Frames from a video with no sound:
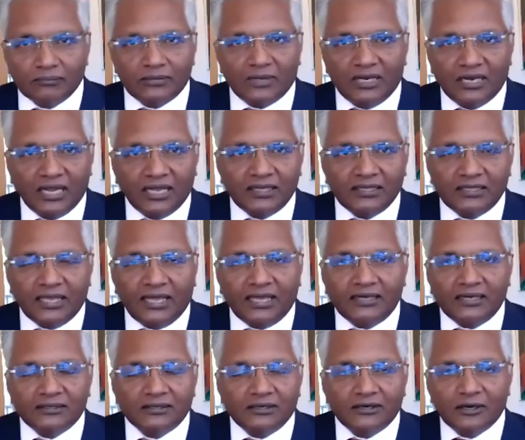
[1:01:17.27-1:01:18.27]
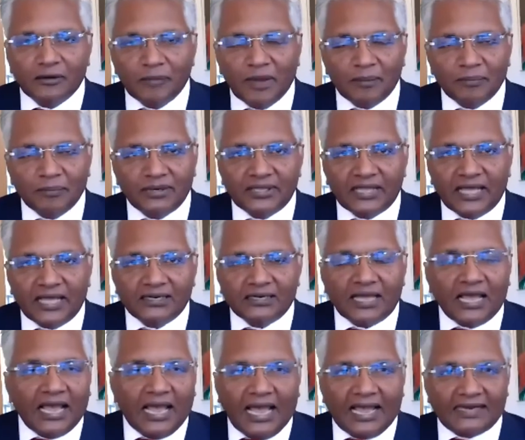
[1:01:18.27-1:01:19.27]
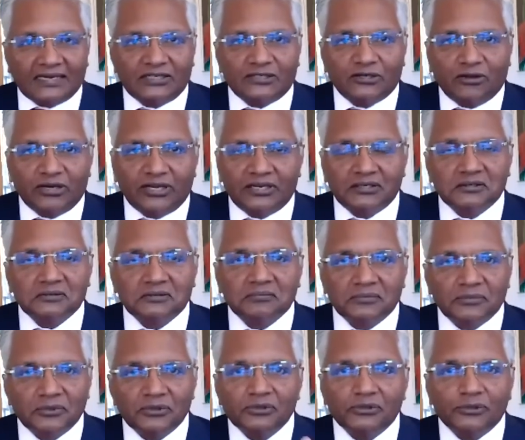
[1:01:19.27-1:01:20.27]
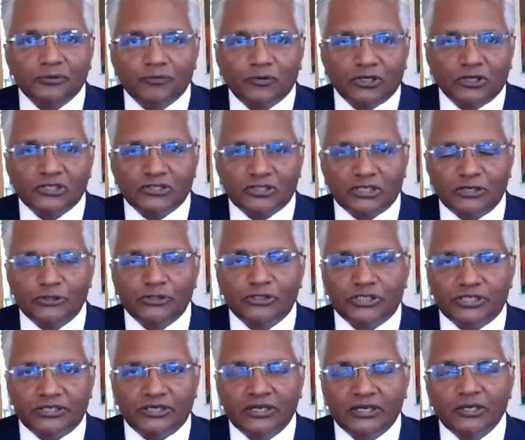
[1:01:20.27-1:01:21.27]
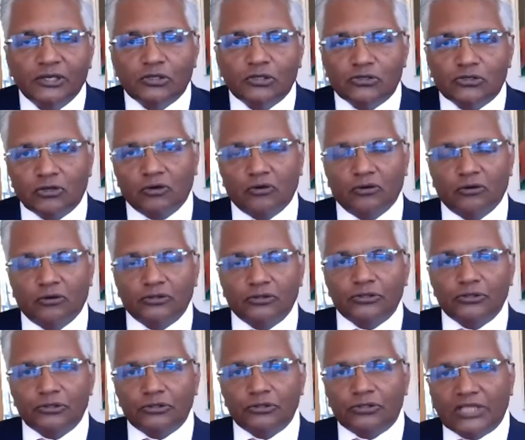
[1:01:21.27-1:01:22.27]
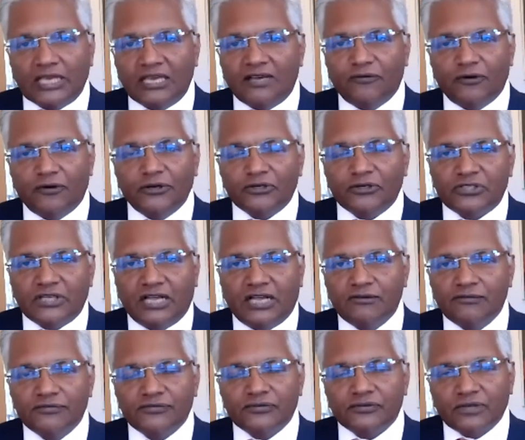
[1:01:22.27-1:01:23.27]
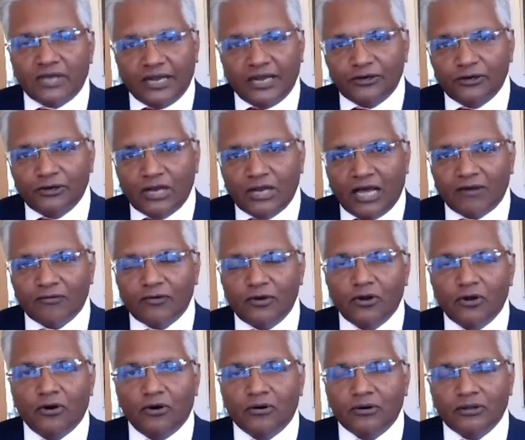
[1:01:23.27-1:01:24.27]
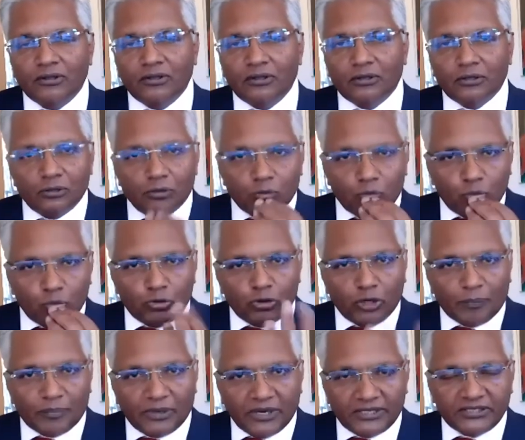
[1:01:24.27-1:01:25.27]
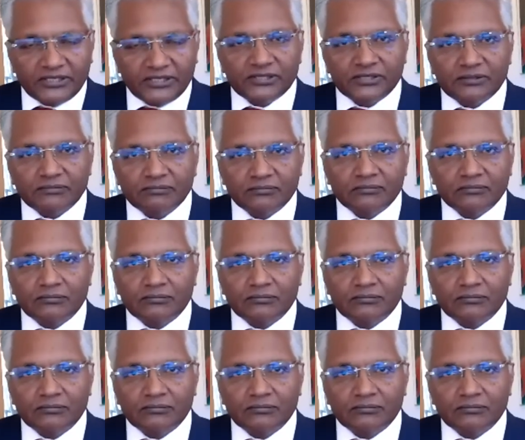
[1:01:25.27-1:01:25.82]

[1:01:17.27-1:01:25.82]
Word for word: Learn that, remember that, act on it. You've got the solution. So think for yourselves, and you now know droplets,